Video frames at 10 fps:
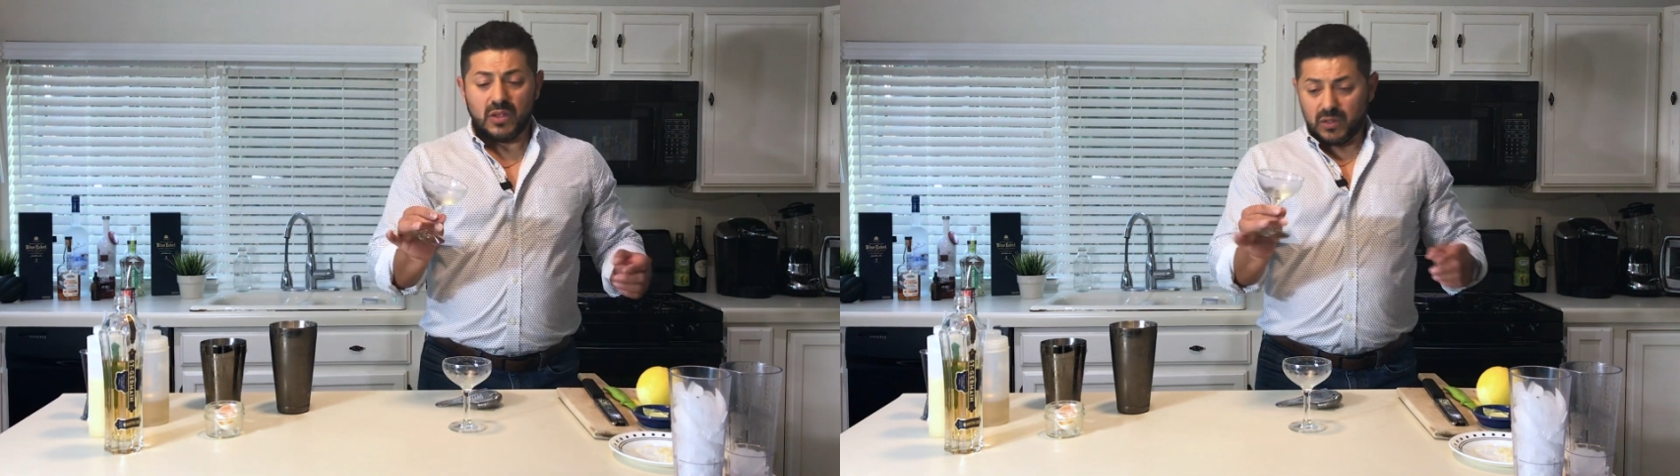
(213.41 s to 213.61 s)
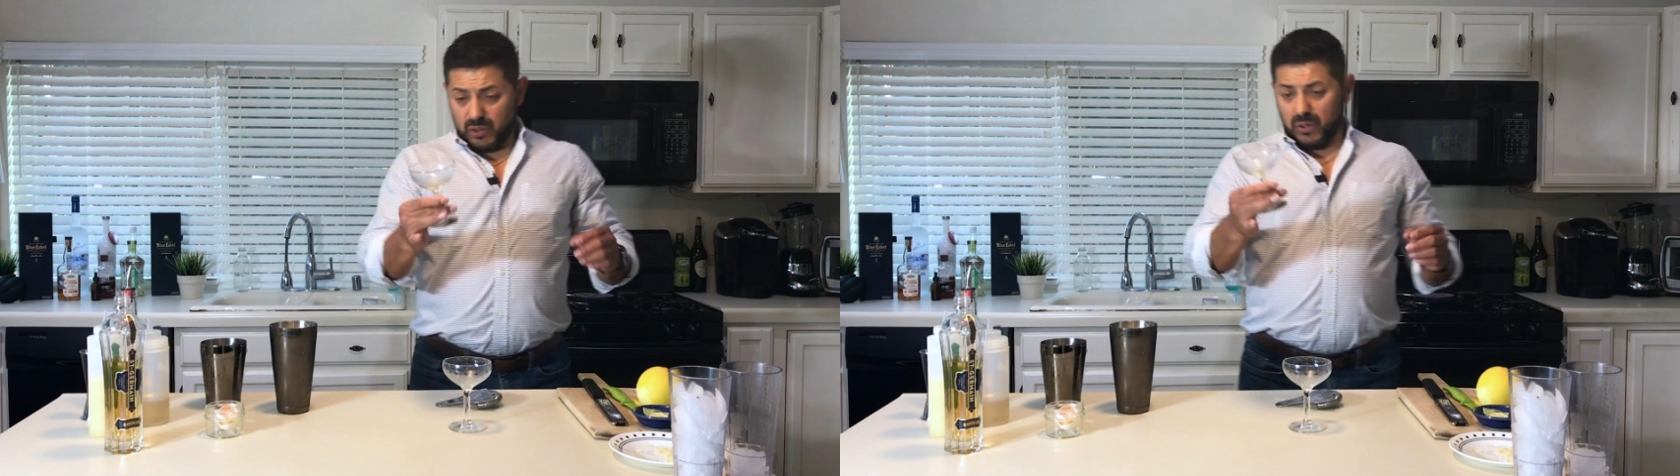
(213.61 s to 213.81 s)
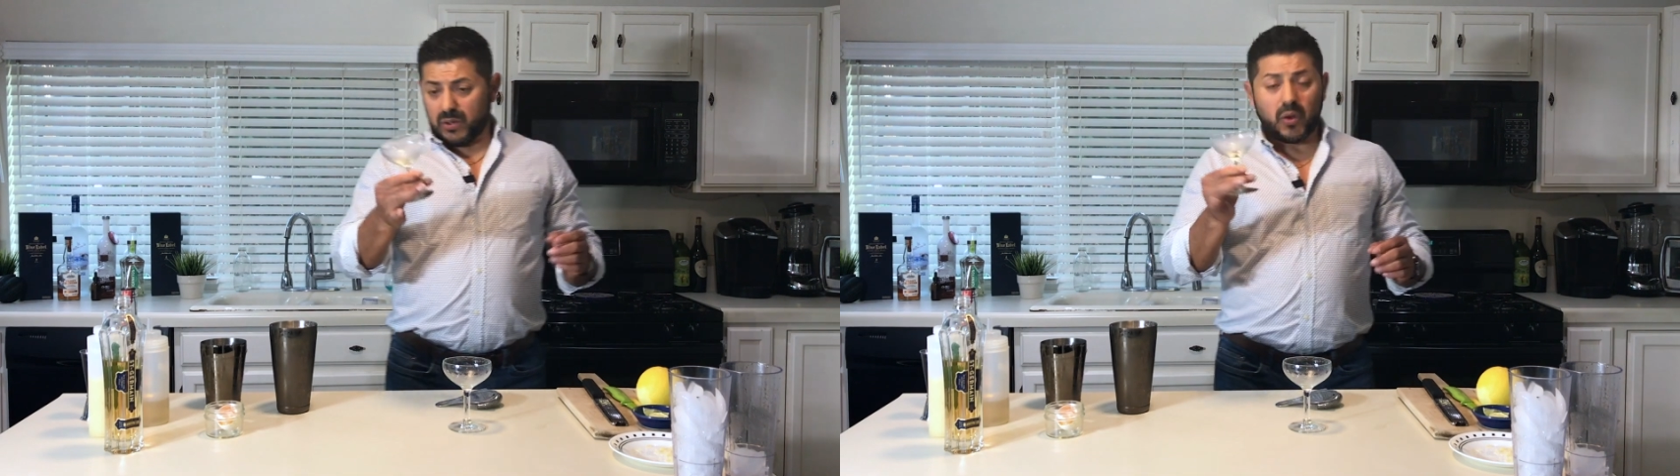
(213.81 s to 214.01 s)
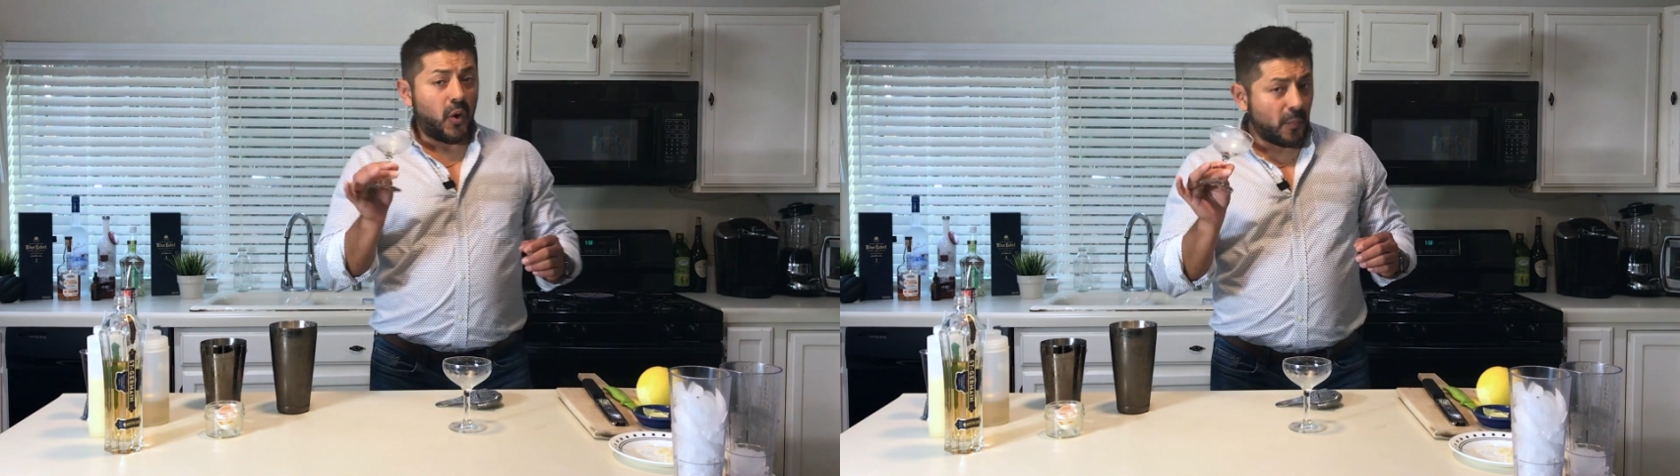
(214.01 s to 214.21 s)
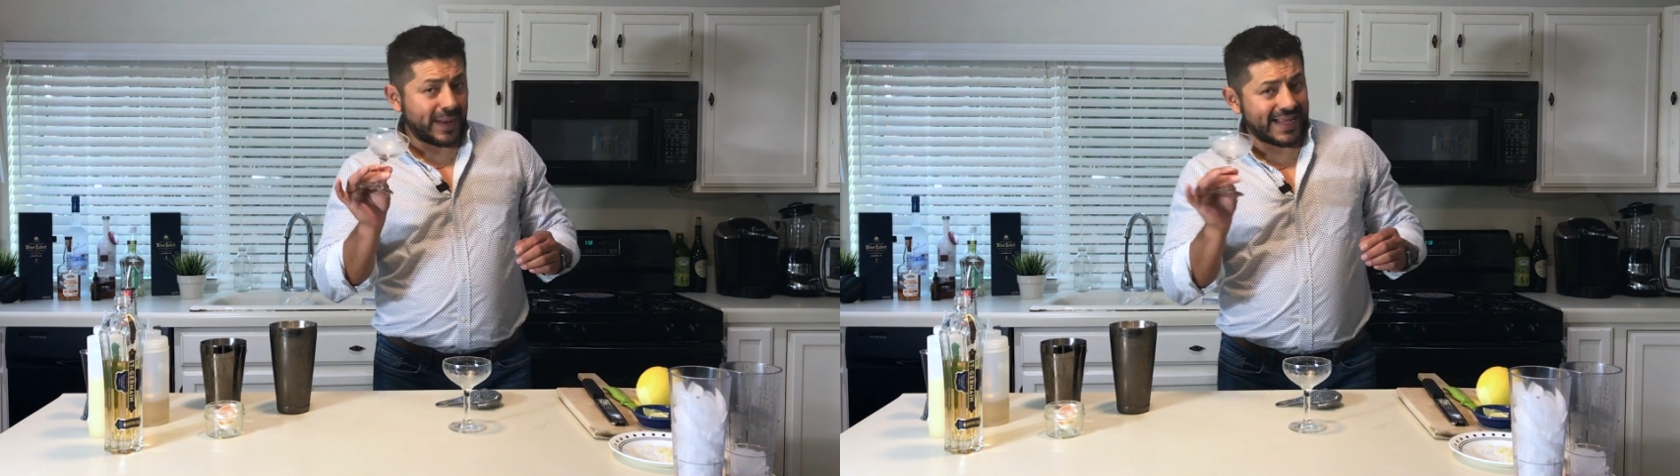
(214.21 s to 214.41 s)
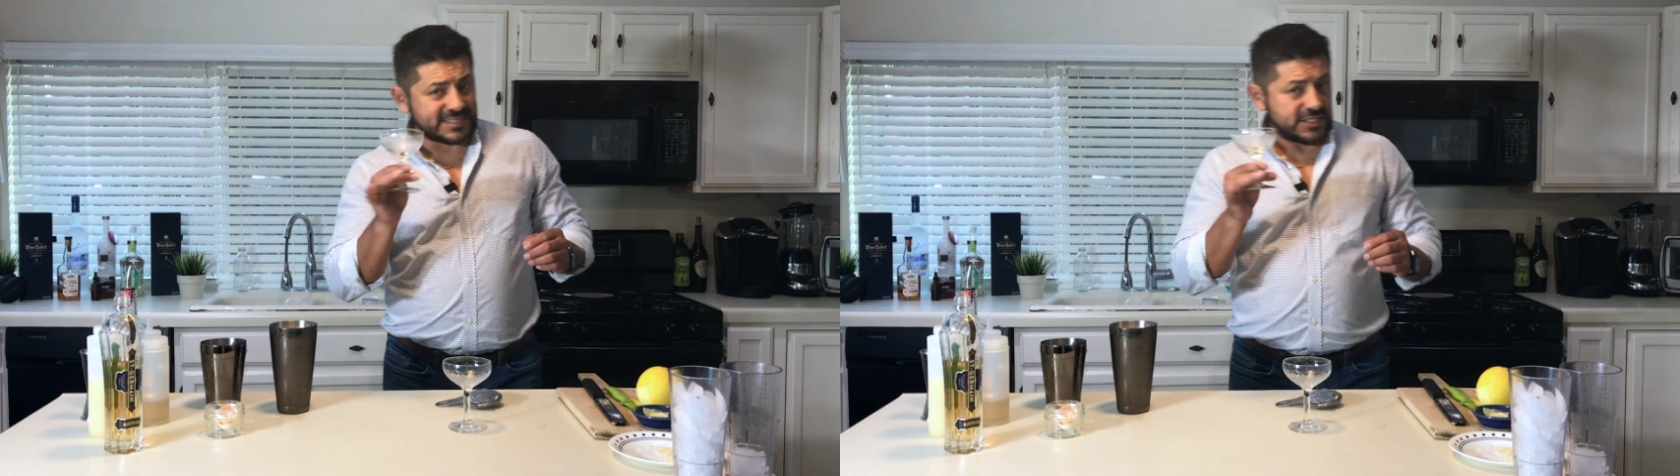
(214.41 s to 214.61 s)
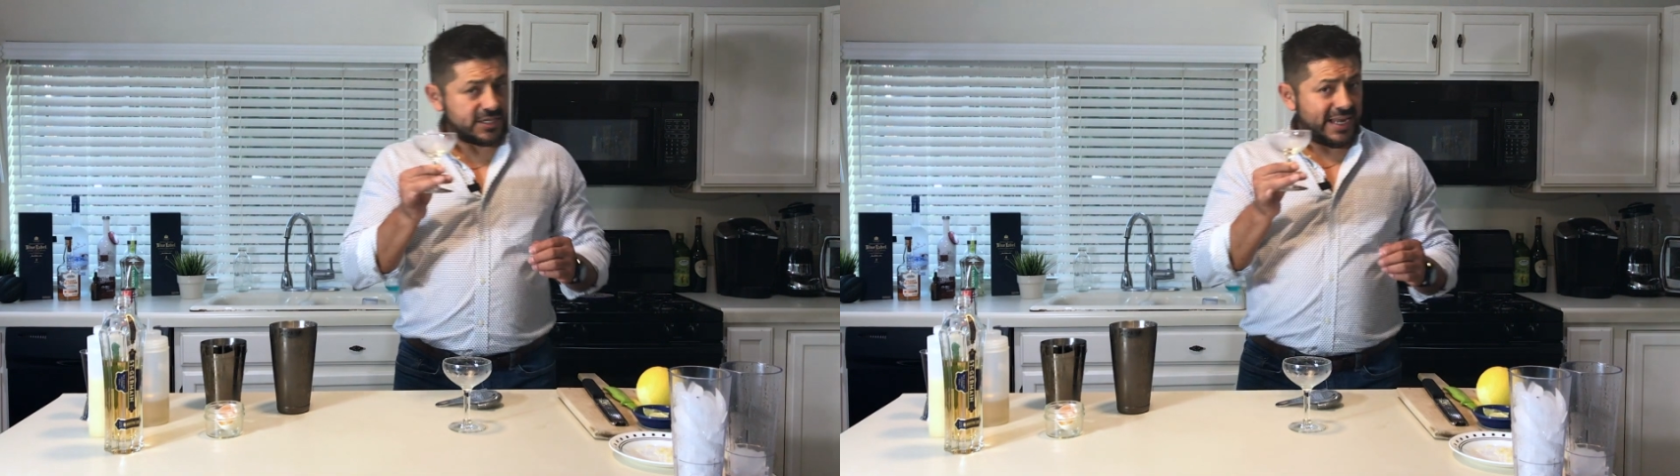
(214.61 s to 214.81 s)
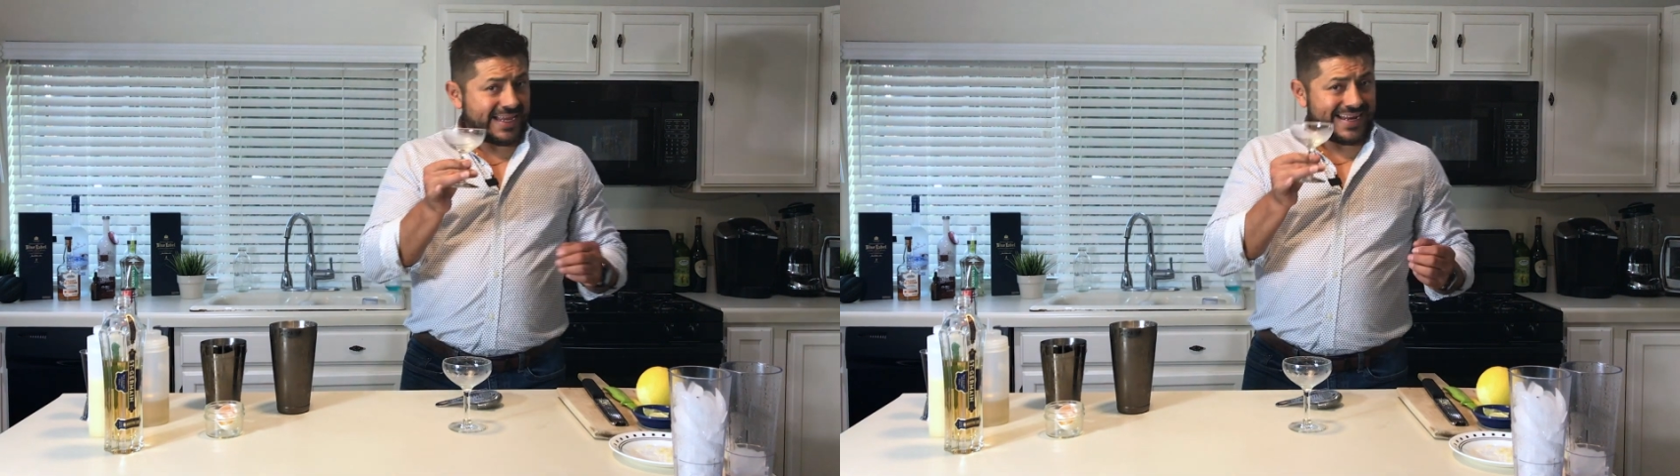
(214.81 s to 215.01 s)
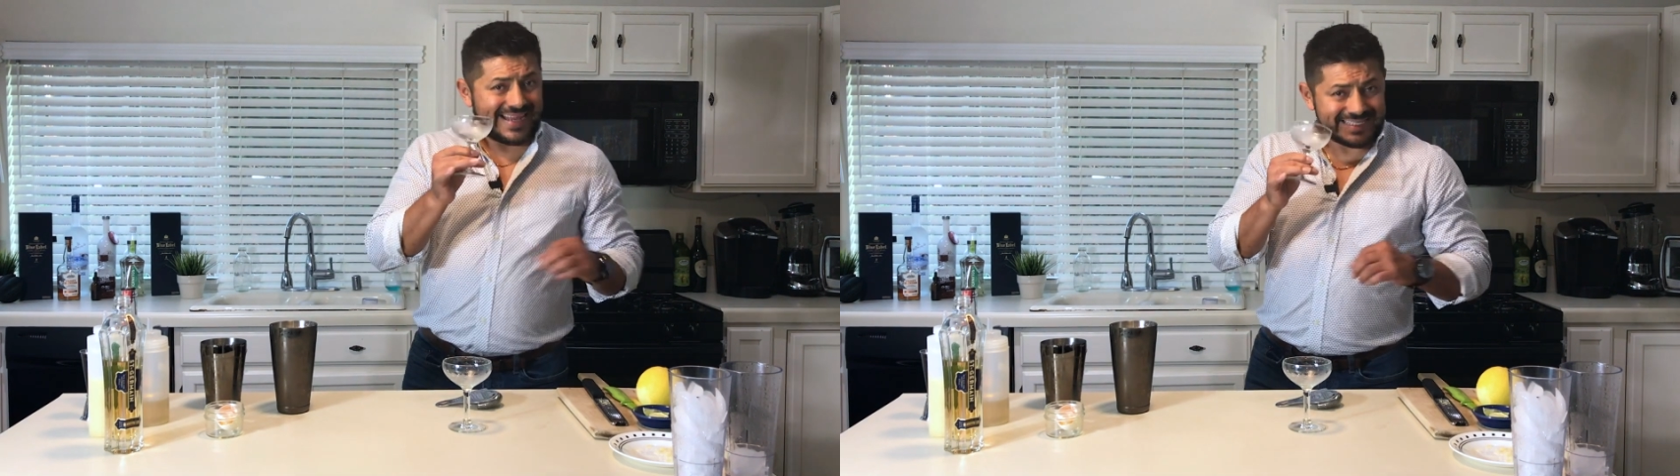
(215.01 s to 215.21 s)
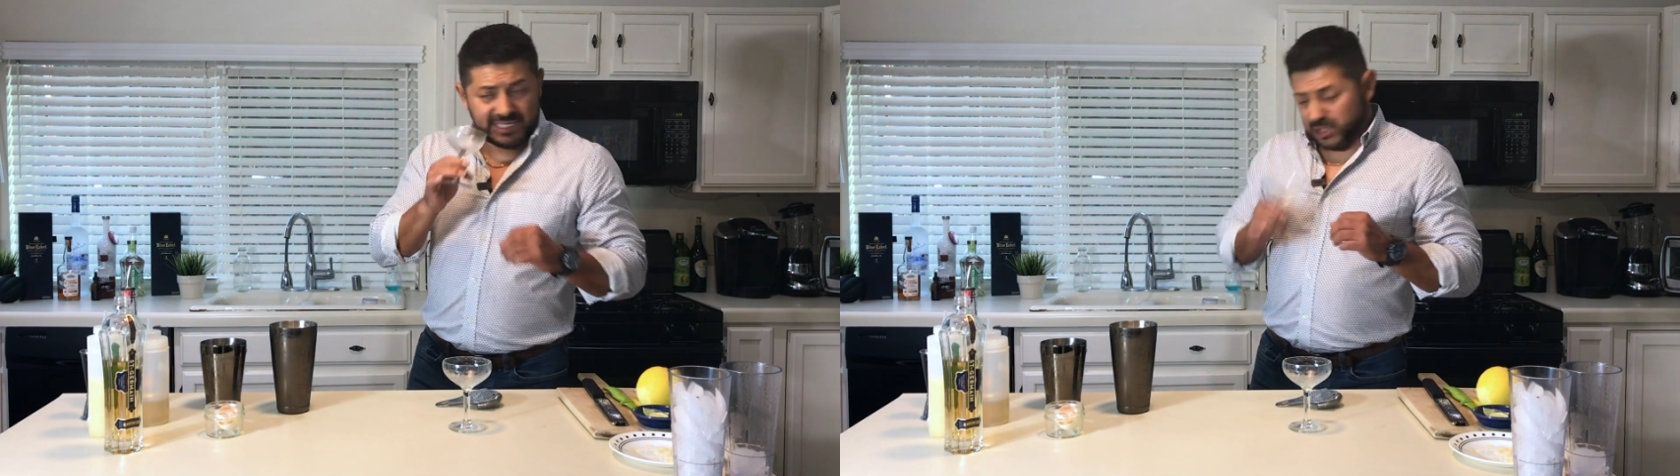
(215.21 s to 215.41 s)
your coupe glasses are like a
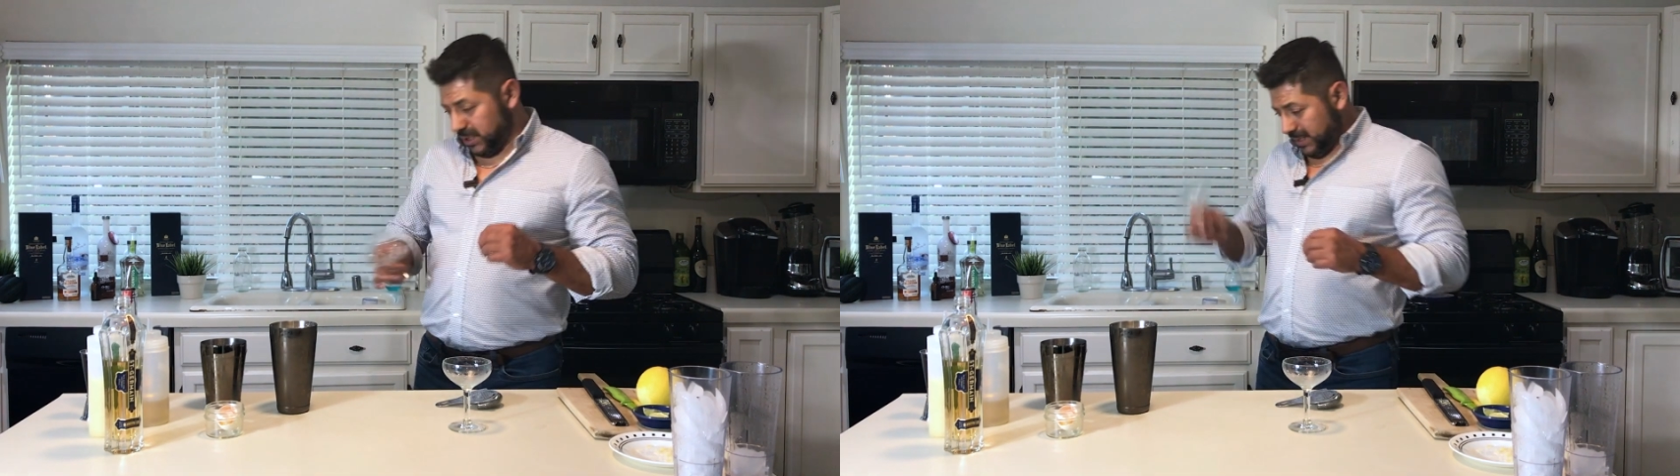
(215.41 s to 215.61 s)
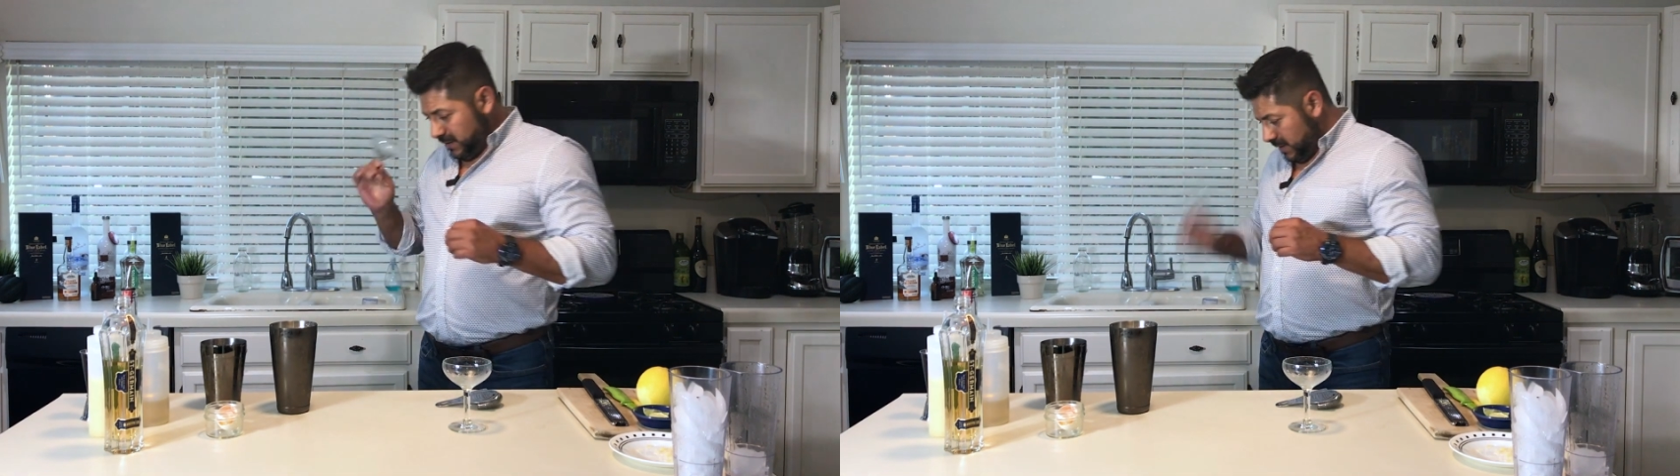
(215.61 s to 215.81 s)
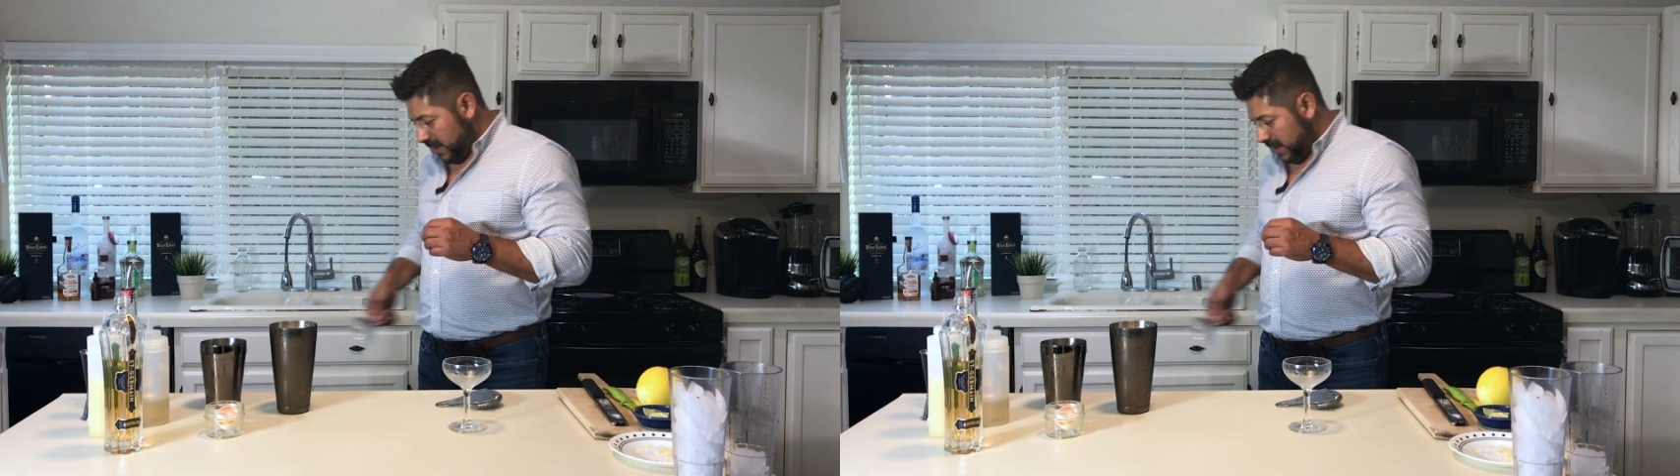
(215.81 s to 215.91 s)
nicely chill,